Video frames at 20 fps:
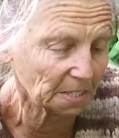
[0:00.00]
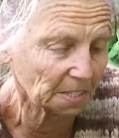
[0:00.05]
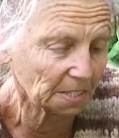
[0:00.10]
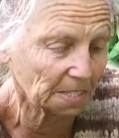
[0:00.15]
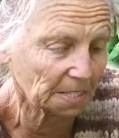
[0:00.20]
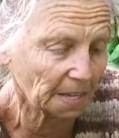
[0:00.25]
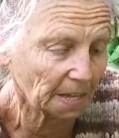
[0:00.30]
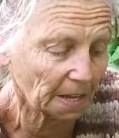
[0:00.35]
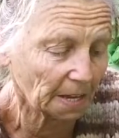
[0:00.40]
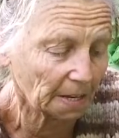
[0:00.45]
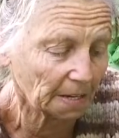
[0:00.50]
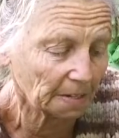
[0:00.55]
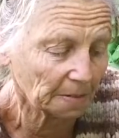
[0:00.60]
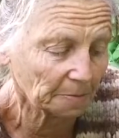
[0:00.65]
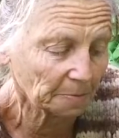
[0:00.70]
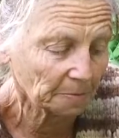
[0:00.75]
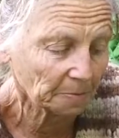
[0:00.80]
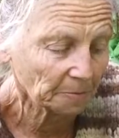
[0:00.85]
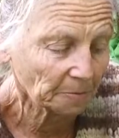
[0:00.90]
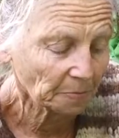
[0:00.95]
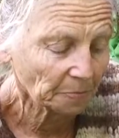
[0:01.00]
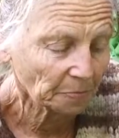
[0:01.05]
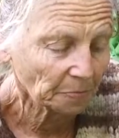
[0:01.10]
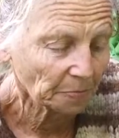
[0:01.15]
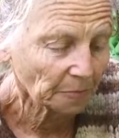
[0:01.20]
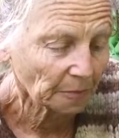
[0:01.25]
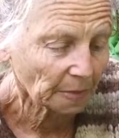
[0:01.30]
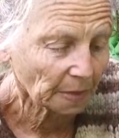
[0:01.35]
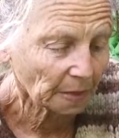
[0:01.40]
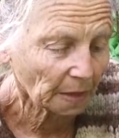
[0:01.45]
is that
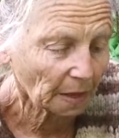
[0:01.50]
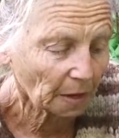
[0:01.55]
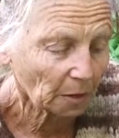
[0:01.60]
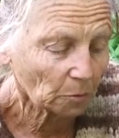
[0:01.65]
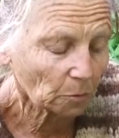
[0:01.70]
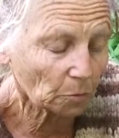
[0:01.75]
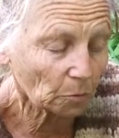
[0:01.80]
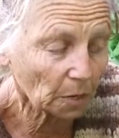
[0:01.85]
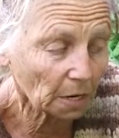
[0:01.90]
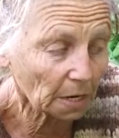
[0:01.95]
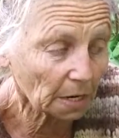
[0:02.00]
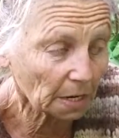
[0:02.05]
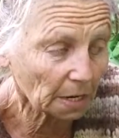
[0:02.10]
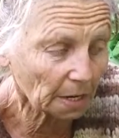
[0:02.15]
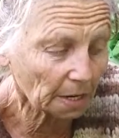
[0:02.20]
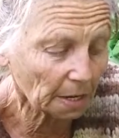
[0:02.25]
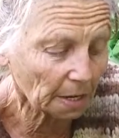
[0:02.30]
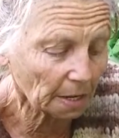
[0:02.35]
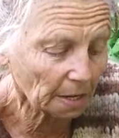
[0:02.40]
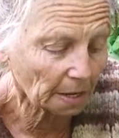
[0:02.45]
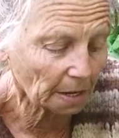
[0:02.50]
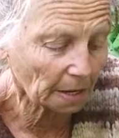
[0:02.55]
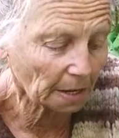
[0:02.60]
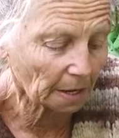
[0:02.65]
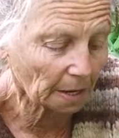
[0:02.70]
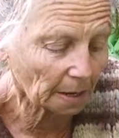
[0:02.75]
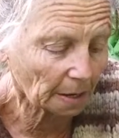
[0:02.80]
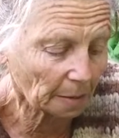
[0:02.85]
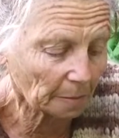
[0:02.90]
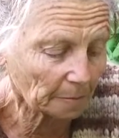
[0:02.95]
really
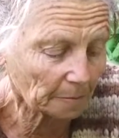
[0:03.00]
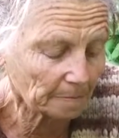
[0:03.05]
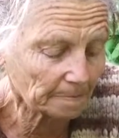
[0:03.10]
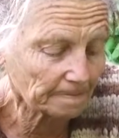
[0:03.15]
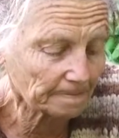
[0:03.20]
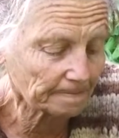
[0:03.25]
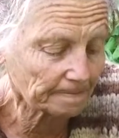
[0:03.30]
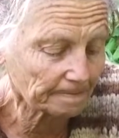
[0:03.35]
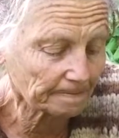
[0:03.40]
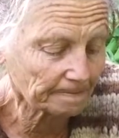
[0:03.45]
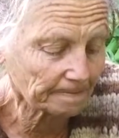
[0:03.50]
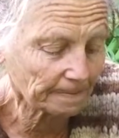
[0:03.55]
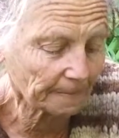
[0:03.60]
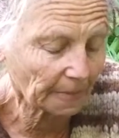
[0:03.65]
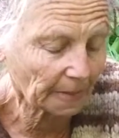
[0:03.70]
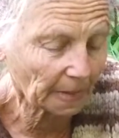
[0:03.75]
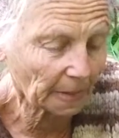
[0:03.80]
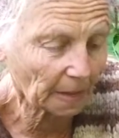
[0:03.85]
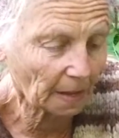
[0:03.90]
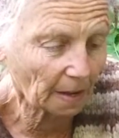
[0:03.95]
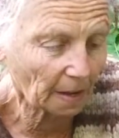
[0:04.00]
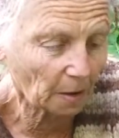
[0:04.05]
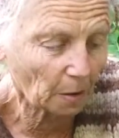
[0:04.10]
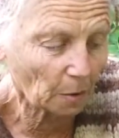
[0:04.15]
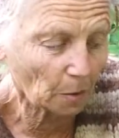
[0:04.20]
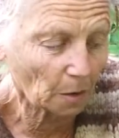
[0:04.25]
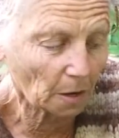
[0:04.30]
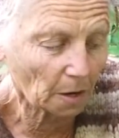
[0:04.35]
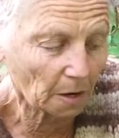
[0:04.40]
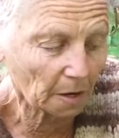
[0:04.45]
um,
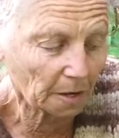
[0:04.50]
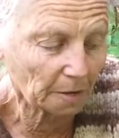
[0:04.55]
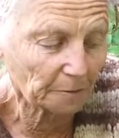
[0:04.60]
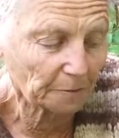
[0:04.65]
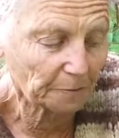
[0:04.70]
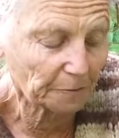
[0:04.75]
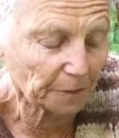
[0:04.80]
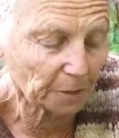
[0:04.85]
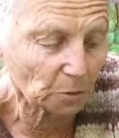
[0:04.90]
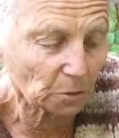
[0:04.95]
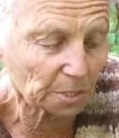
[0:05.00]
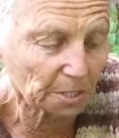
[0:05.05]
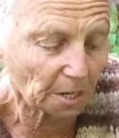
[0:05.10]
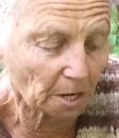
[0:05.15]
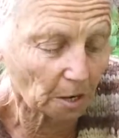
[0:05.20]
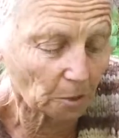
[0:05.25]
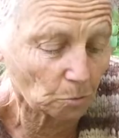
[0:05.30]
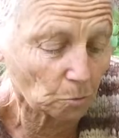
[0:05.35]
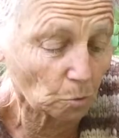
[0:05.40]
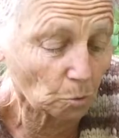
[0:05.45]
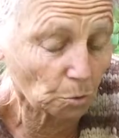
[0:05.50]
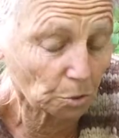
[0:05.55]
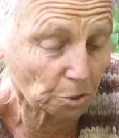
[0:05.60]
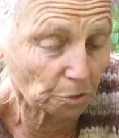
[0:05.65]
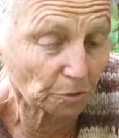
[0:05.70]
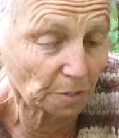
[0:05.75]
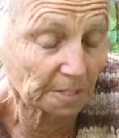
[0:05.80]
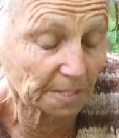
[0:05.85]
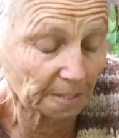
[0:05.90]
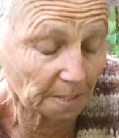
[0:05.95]
it feels like
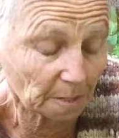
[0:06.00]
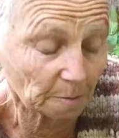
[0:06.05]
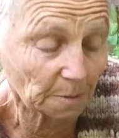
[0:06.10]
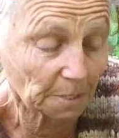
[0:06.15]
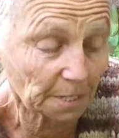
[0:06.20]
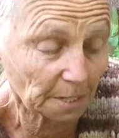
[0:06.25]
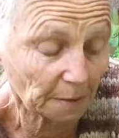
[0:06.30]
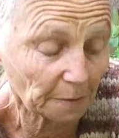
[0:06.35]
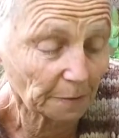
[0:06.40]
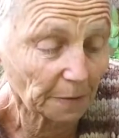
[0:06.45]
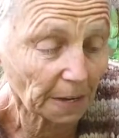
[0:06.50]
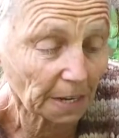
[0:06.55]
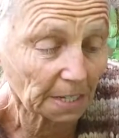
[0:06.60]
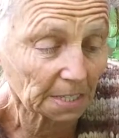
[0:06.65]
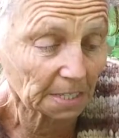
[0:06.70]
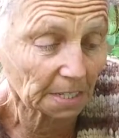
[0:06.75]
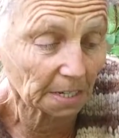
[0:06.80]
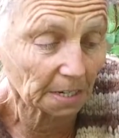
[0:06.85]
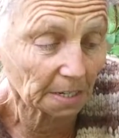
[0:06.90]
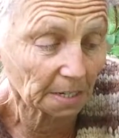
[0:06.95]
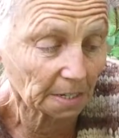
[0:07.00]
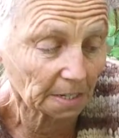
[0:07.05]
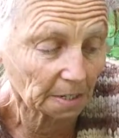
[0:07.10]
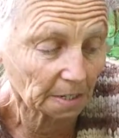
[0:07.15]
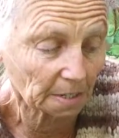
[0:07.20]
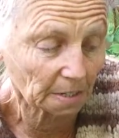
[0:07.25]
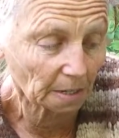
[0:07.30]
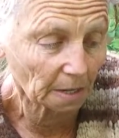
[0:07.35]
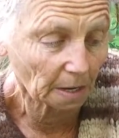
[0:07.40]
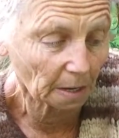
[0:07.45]
water is the limiting factor
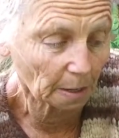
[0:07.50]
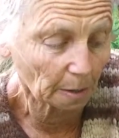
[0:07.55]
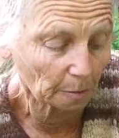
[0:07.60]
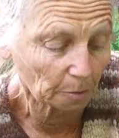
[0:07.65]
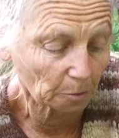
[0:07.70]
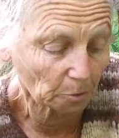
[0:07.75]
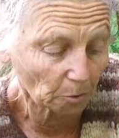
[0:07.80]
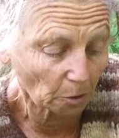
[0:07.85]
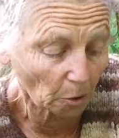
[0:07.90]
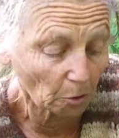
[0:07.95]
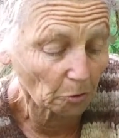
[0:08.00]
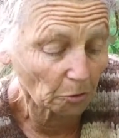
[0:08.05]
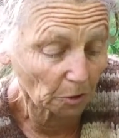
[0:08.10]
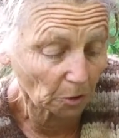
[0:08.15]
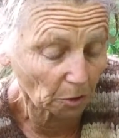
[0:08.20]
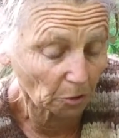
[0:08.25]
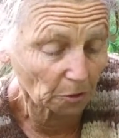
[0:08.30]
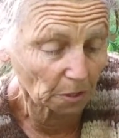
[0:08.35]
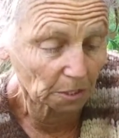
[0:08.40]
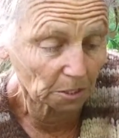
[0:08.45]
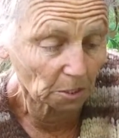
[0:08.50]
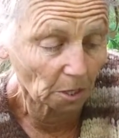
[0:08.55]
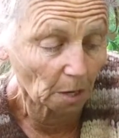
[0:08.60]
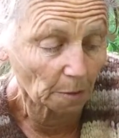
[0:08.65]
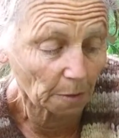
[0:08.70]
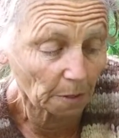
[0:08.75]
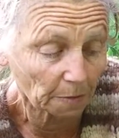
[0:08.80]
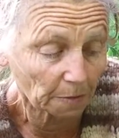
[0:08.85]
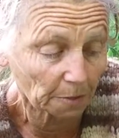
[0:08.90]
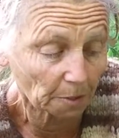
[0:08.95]
in um, growth a lot of the
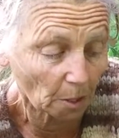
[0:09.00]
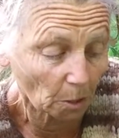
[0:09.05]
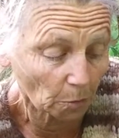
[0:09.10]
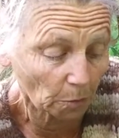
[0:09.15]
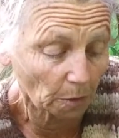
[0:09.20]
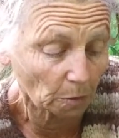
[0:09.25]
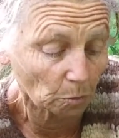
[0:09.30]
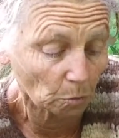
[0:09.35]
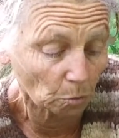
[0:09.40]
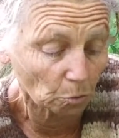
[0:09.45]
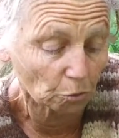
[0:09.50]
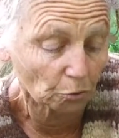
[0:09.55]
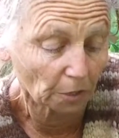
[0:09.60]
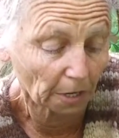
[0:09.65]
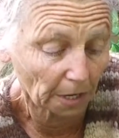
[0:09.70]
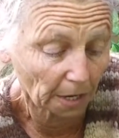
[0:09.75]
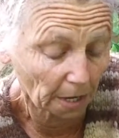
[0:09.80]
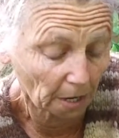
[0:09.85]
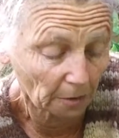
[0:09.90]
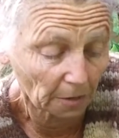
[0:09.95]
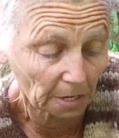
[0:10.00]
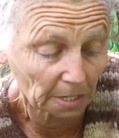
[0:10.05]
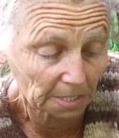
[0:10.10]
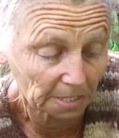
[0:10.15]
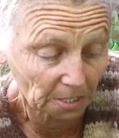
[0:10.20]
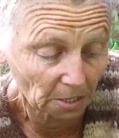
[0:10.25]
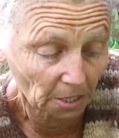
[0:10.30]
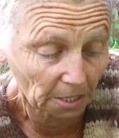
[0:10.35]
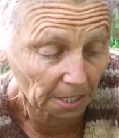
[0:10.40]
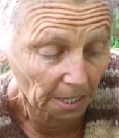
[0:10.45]
time. Even though we're watering our
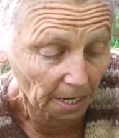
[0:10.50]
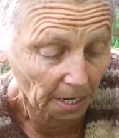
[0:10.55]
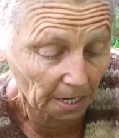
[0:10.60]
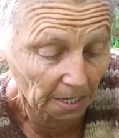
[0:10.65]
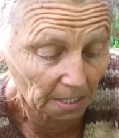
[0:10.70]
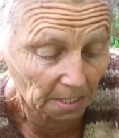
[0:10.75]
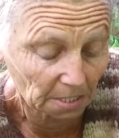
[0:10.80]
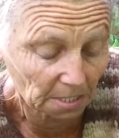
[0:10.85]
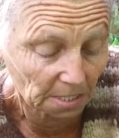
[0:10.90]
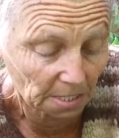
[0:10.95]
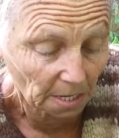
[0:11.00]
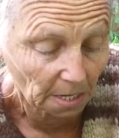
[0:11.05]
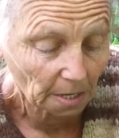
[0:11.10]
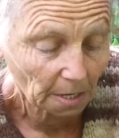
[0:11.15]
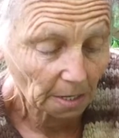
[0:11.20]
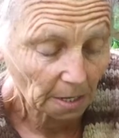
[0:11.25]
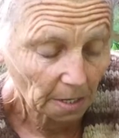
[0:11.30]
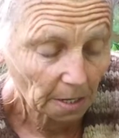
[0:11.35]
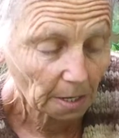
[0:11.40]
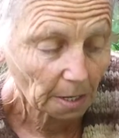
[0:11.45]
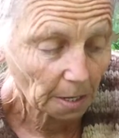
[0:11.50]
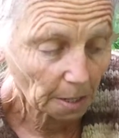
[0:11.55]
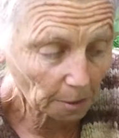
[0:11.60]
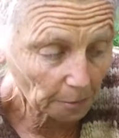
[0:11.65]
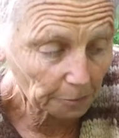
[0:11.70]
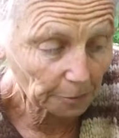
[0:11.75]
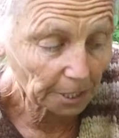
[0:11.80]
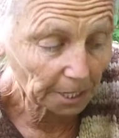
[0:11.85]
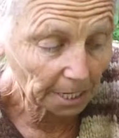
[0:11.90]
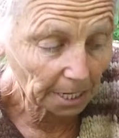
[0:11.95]
outside gardens
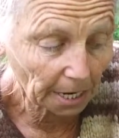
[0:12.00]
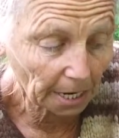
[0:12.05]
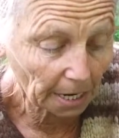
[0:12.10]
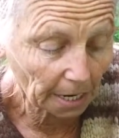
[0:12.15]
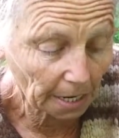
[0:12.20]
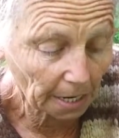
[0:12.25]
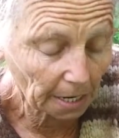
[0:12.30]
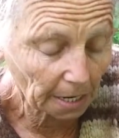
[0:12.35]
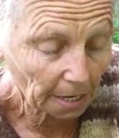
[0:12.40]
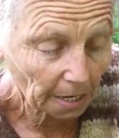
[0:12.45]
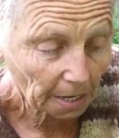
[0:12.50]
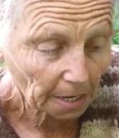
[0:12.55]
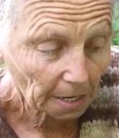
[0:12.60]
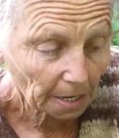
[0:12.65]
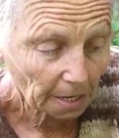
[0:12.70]
every day,